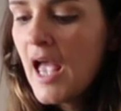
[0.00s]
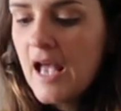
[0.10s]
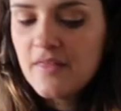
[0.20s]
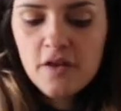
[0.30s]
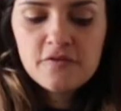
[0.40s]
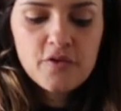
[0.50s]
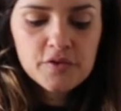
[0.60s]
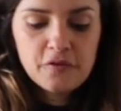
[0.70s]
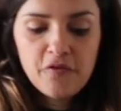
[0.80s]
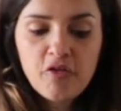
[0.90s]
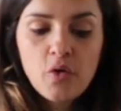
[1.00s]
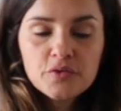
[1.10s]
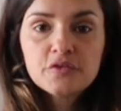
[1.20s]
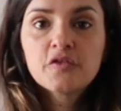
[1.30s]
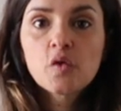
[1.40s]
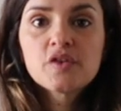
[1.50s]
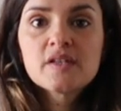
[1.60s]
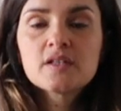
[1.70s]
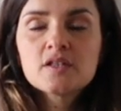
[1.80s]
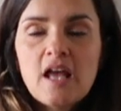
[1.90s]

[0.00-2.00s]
And then for the fruit is